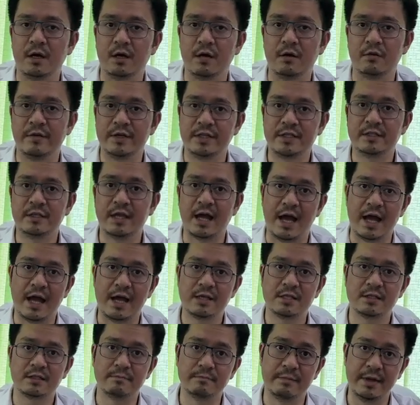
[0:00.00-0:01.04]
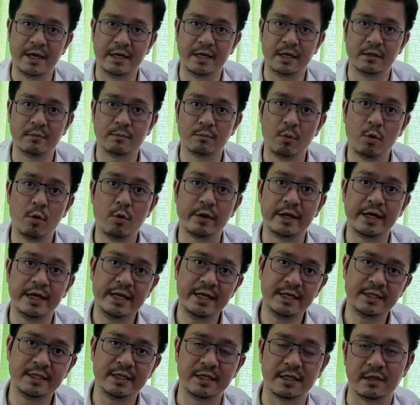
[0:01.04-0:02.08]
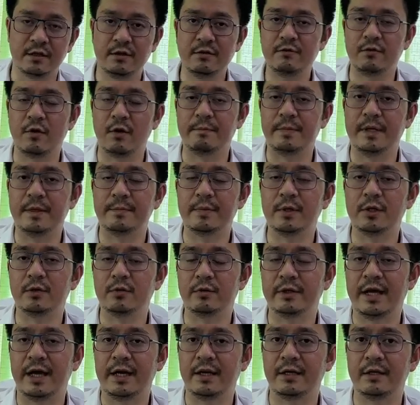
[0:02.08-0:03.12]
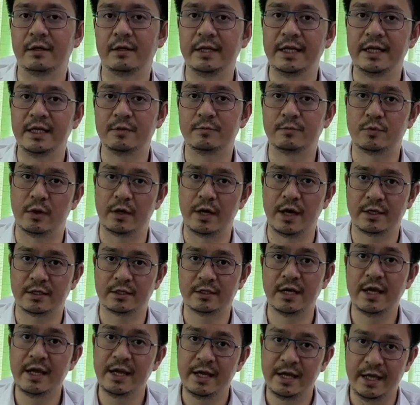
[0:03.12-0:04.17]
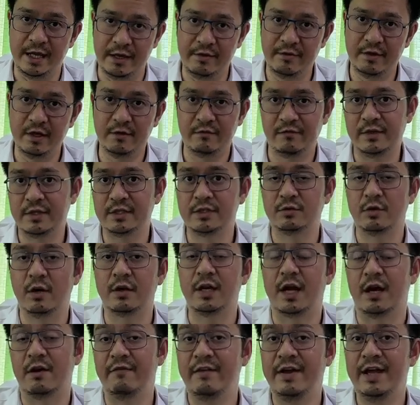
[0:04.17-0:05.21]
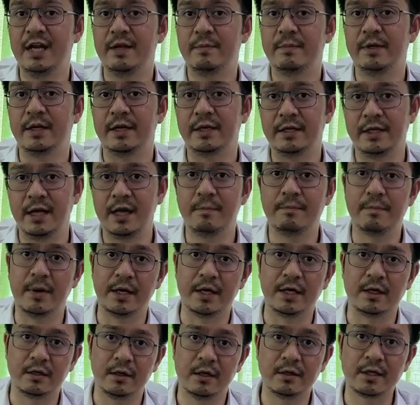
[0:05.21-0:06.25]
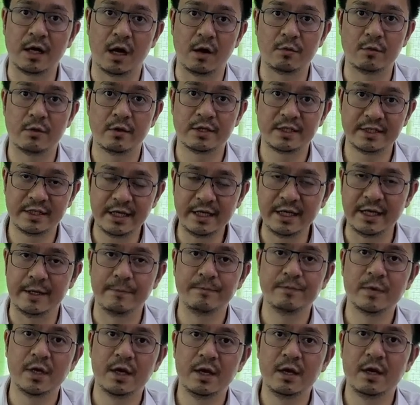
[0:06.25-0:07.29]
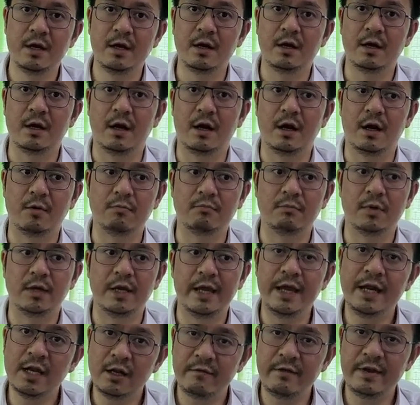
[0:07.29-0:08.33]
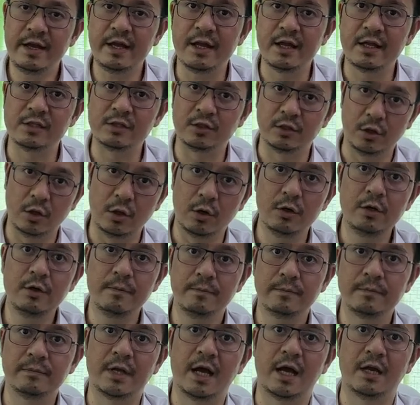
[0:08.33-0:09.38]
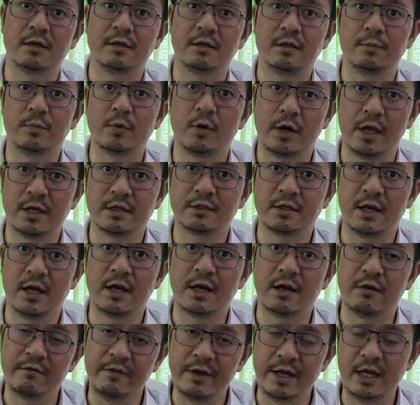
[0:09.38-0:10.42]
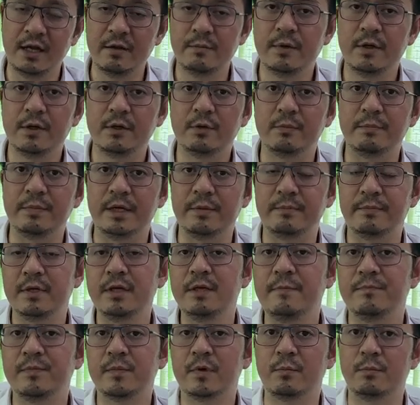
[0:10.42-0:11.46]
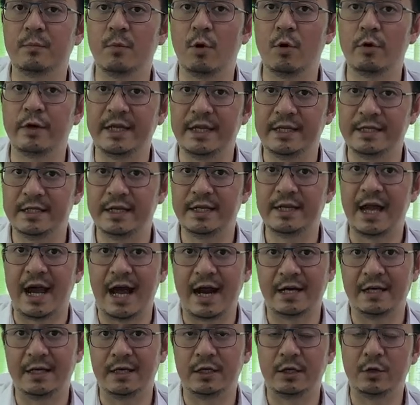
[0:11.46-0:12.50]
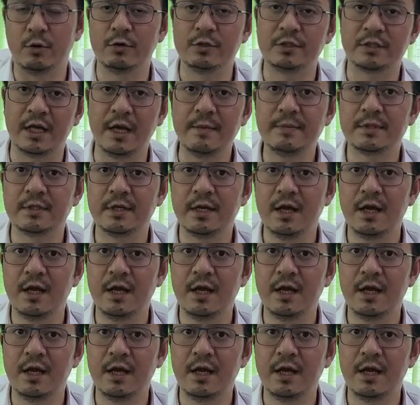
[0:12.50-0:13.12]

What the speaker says: which has made it more easier for people to get these products even if it's not available in their particular town or city. In a way, it's good that the products are available to people more easily at their doorsteps,